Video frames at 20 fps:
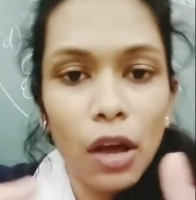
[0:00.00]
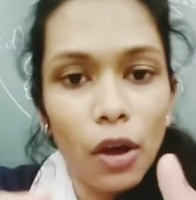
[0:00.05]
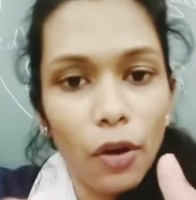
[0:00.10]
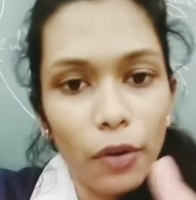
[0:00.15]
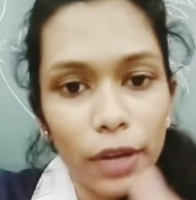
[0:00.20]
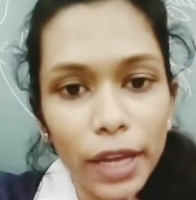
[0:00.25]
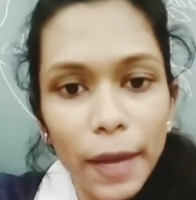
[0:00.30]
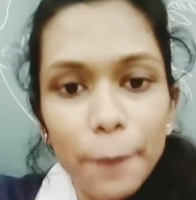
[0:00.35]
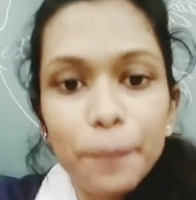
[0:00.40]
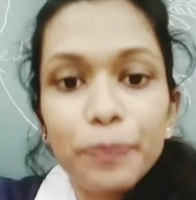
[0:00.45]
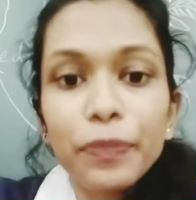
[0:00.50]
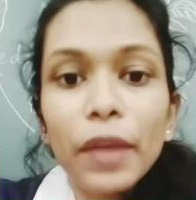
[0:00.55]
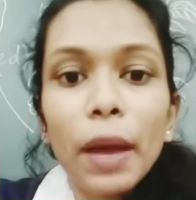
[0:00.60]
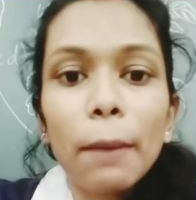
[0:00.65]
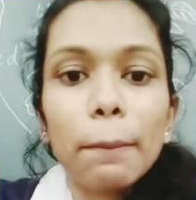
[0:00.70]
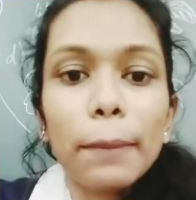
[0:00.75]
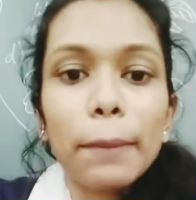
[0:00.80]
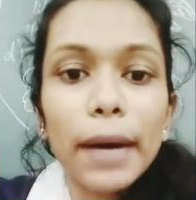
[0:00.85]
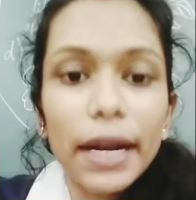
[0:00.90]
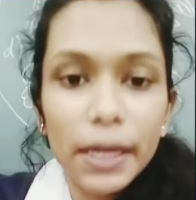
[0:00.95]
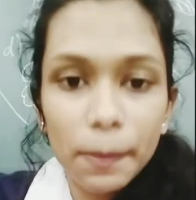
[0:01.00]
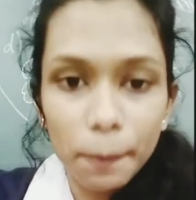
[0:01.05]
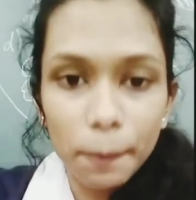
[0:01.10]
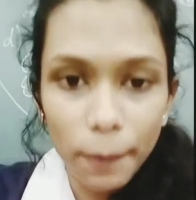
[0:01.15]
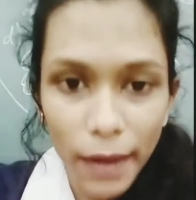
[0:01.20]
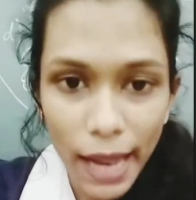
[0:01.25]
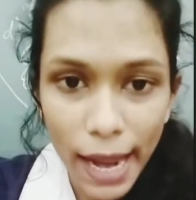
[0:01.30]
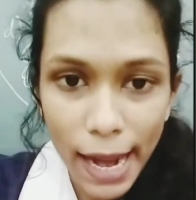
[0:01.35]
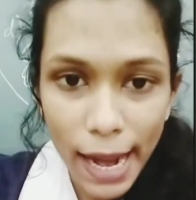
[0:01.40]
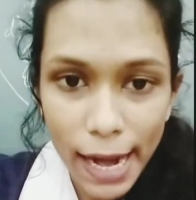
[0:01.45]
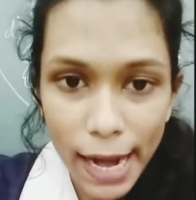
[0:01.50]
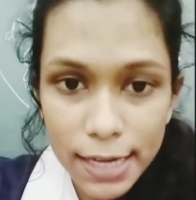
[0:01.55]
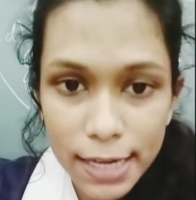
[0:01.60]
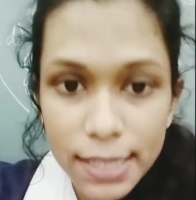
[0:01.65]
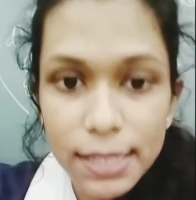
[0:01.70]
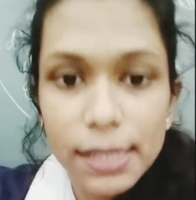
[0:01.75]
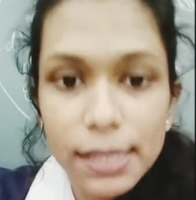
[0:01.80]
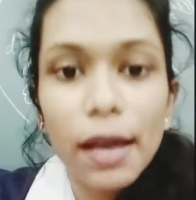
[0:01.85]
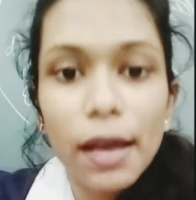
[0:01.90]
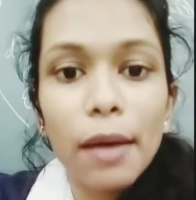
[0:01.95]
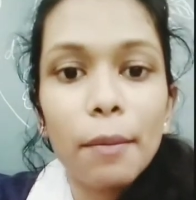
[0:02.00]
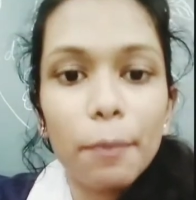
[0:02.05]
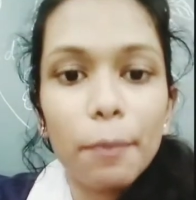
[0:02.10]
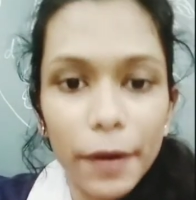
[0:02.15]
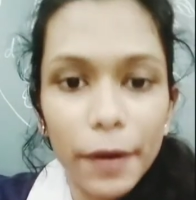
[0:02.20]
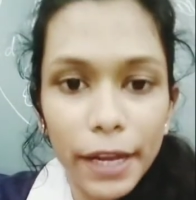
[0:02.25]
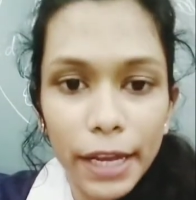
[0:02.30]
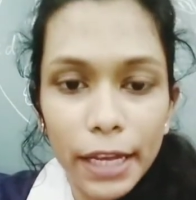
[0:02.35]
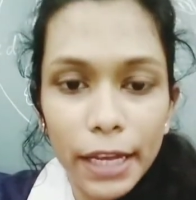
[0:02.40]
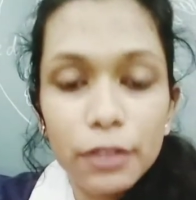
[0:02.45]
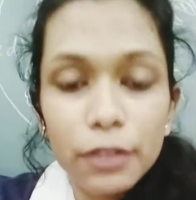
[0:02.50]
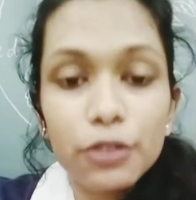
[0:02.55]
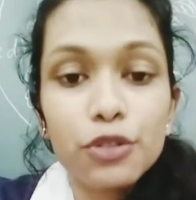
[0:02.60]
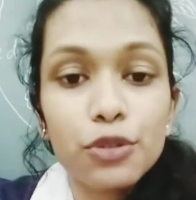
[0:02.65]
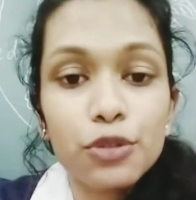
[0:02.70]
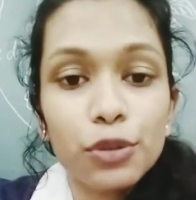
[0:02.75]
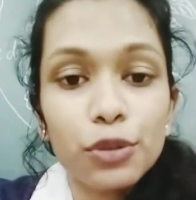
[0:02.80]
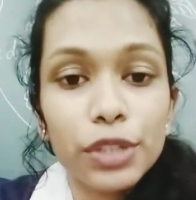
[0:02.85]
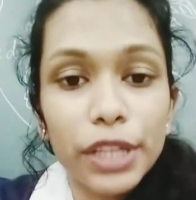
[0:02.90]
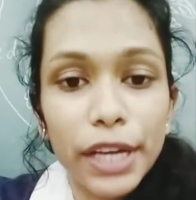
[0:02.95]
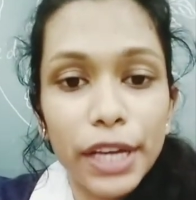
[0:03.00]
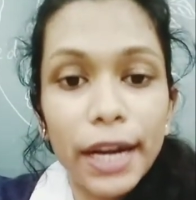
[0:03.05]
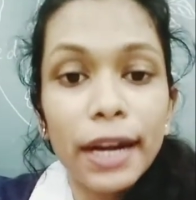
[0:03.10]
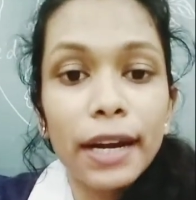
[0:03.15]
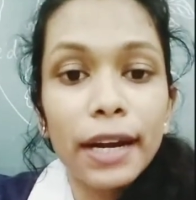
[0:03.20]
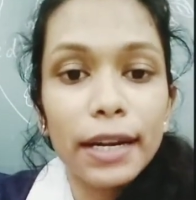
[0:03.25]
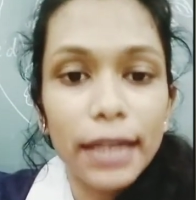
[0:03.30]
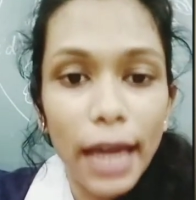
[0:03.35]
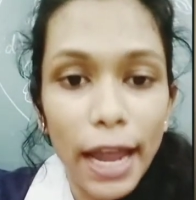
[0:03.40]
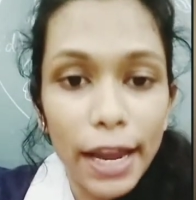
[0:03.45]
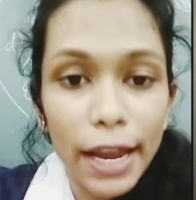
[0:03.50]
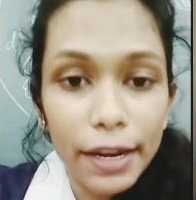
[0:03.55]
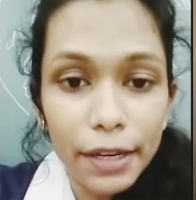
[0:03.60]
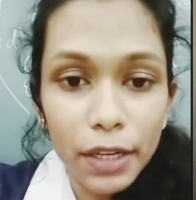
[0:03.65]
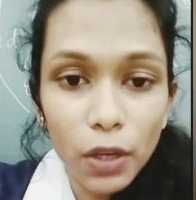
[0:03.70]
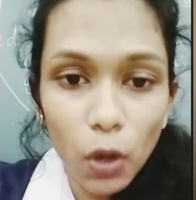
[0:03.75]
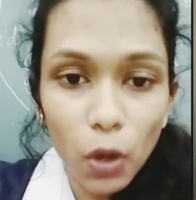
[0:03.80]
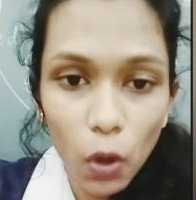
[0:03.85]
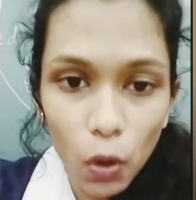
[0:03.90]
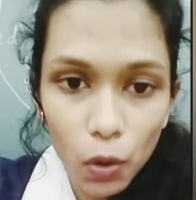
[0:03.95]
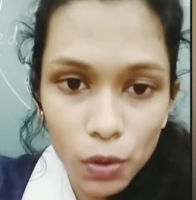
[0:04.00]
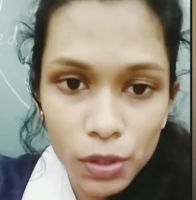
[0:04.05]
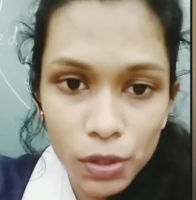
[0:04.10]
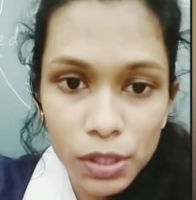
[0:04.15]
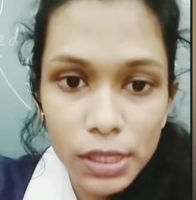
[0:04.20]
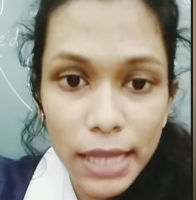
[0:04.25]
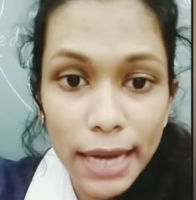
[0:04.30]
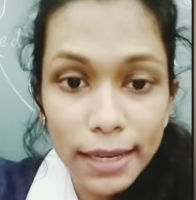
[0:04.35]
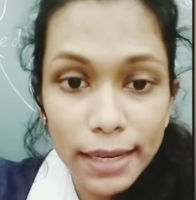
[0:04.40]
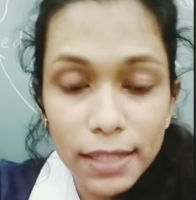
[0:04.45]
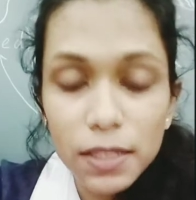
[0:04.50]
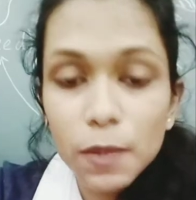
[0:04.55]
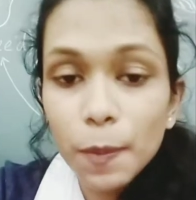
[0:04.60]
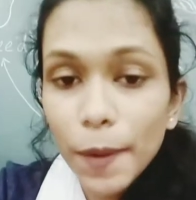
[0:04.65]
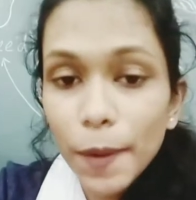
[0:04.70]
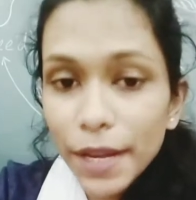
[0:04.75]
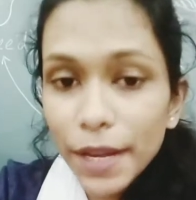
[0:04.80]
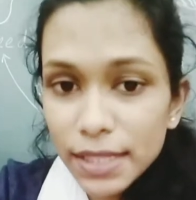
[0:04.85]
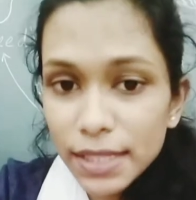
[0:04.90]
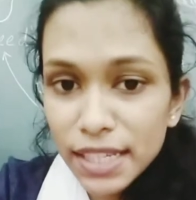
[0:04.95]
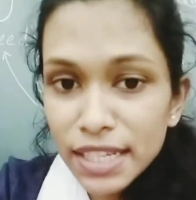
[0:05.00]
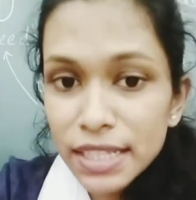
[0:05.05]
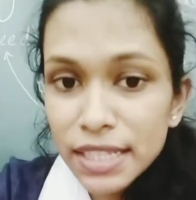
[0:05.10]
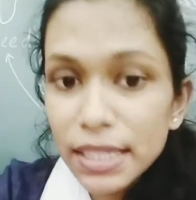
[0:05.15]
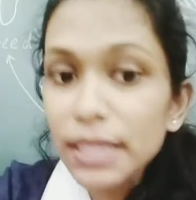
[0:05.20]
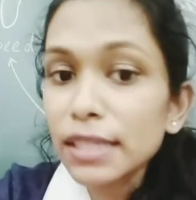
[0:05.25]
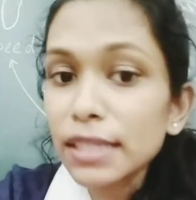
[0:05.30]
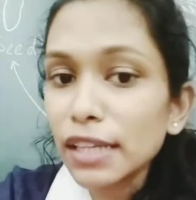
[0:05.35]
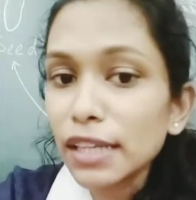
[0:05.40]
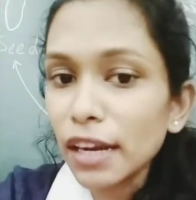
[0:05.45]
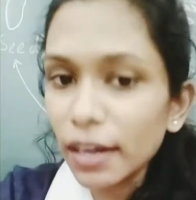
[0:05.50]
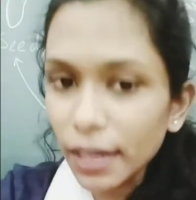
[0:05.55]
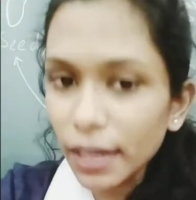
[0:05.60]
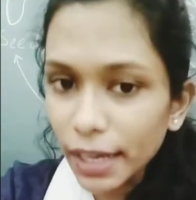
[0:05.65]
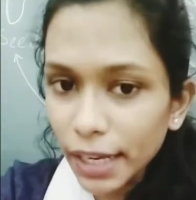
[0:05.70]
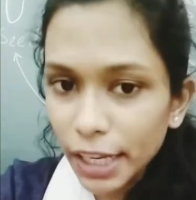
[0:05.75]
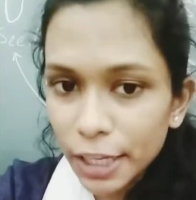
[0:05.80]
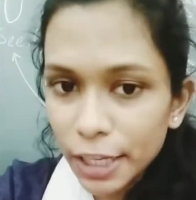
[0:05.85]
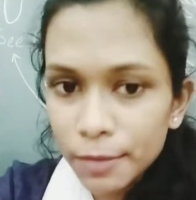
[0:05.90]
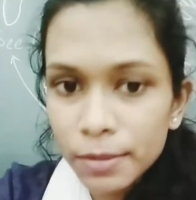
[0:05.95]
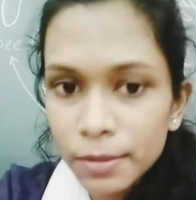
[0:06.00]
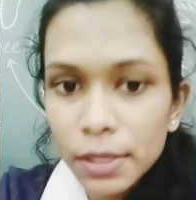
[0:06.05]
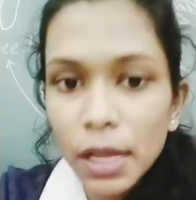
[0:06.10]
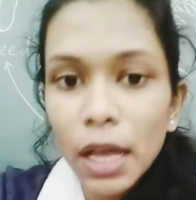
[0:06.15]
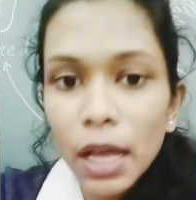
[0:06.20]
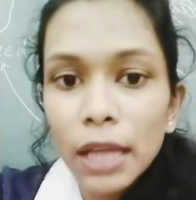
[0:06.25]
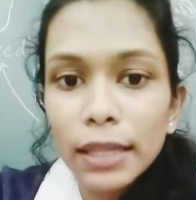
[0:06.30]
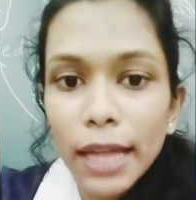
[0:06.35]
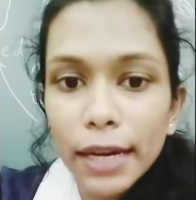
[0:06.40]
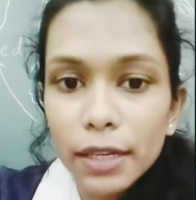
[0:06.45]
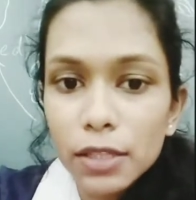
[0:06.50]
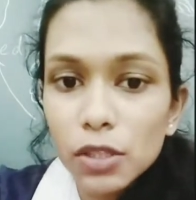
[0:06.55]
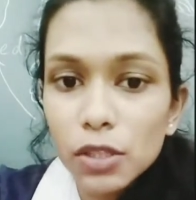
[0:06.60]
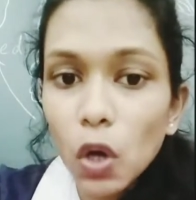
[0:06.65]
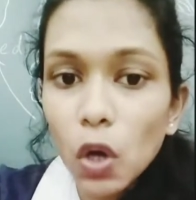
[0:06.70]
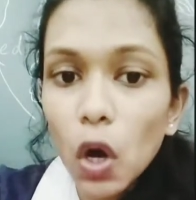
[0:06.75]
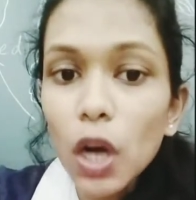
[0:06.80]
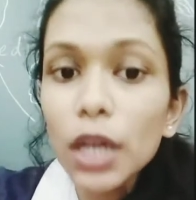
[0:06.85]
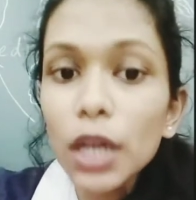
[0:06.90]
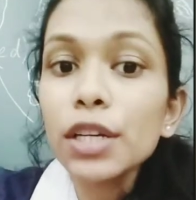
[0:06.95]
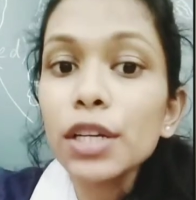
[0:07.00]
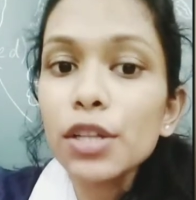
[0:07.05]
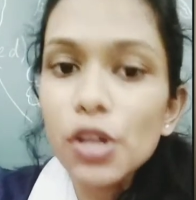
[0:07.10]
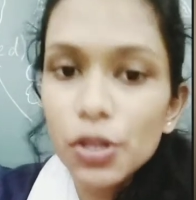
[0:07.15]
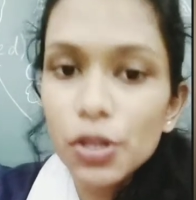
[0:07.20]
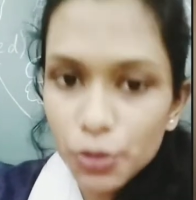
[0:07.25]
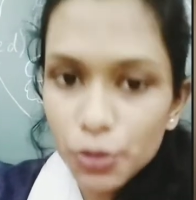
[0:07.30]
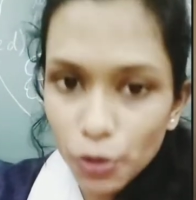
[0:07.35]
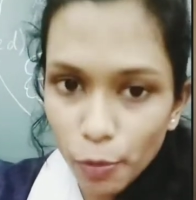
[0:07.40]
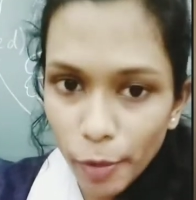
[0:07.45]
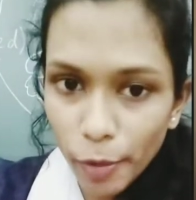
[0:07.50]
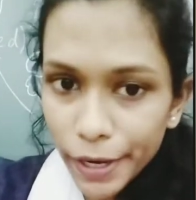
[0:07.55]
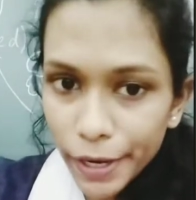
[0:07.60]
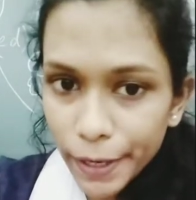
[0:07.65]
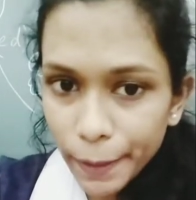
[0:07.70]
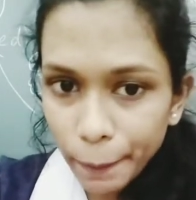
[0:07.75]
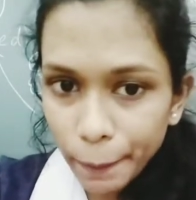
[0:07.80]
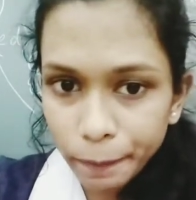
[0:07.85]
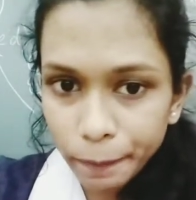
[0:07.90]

Okay, but plants breathe through their tiny holes that is present in their leaves, that is called stomata.